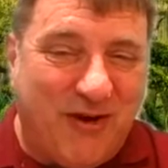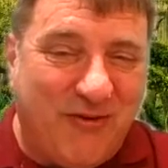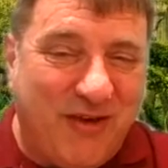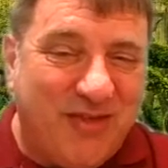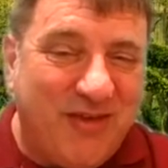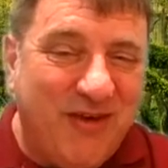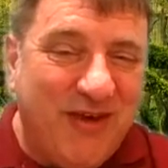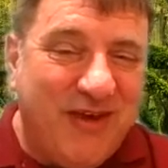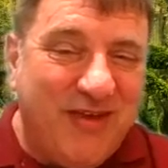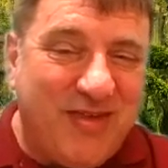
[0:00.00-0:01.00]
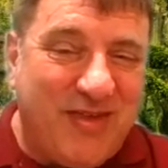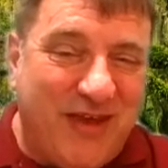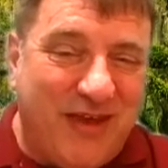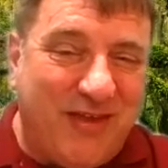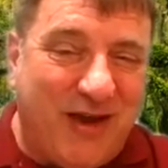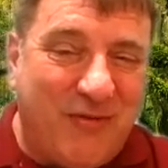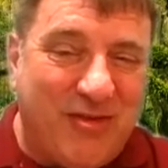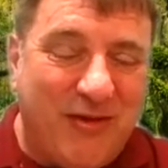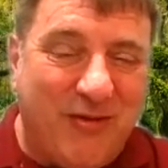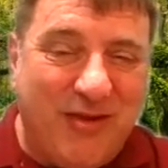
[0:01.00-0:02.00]
hardly stand. I
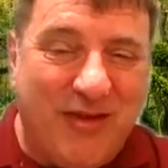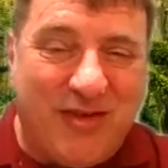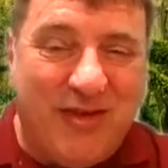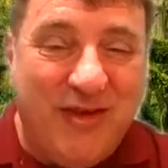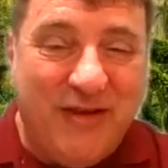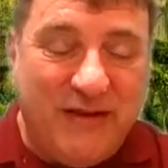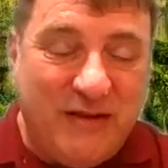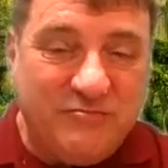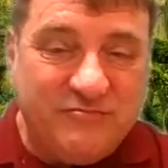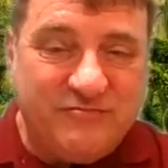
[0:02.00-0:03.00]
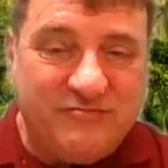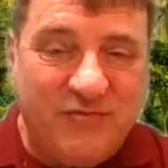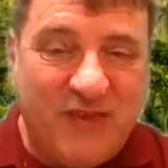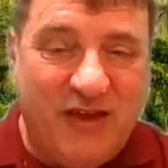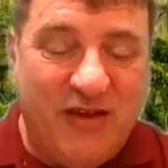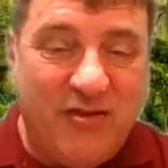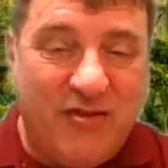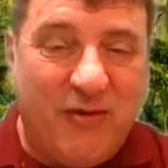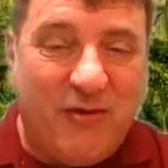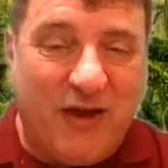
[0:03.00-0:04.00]
was so dizzy. And
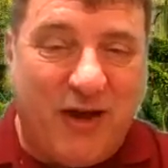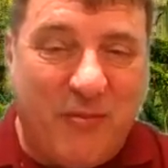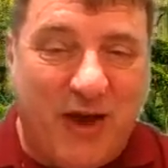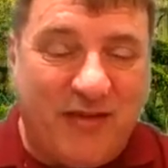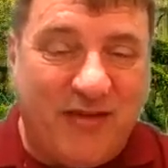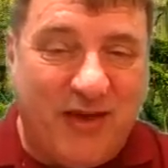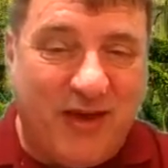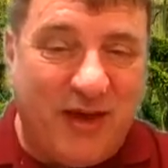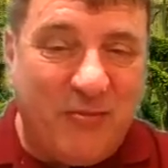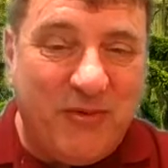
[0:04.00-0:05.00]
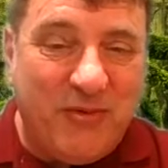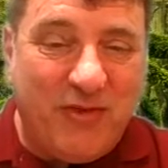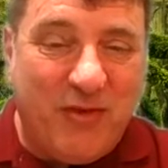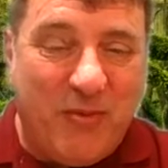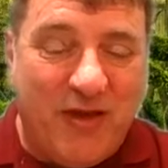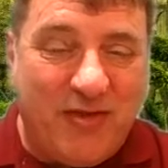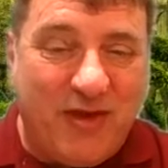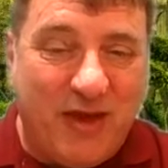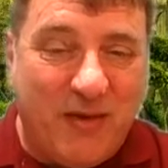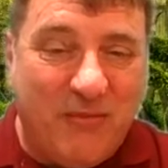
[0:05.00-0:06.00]
so I got back to camp, and the base
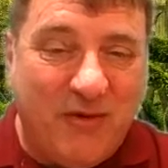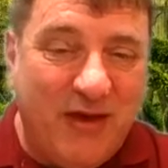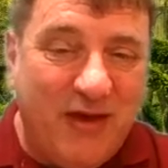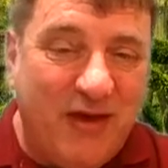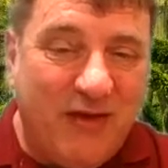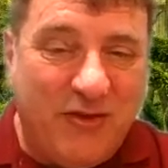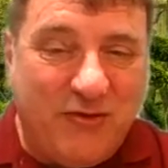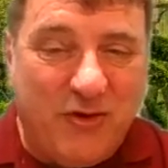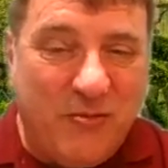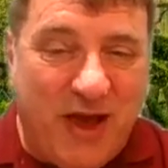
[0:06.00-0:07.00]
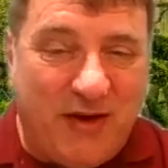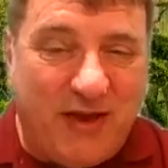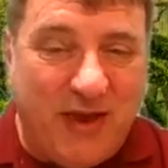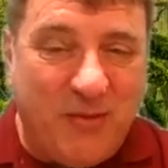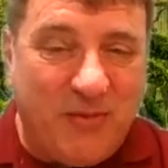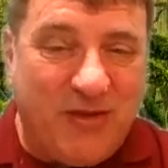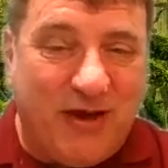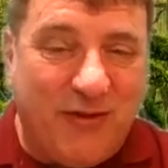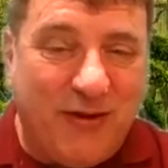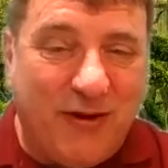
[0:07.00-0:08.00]
camp, the troop had a
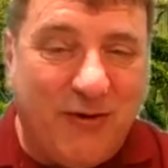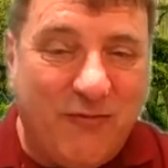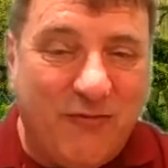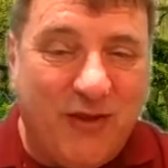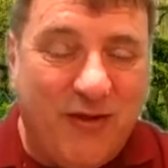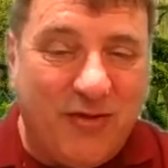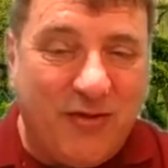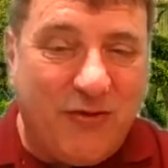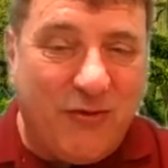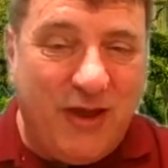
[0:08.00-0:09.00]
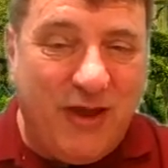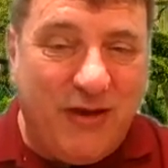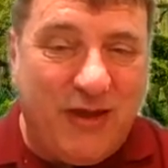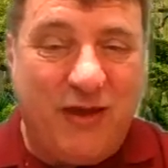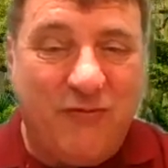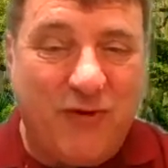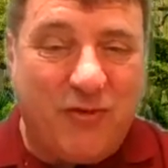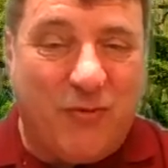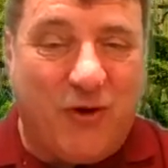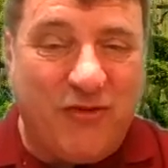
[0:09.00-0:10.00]
campsite there of these green
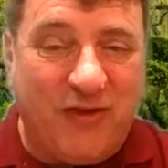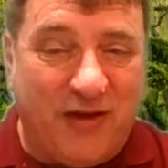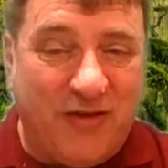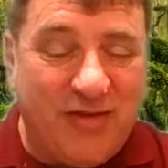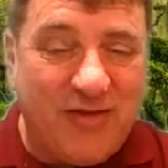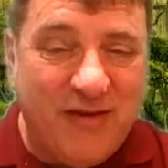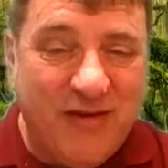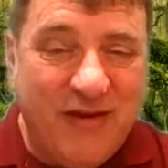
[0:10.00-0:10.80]
canvas wall tents,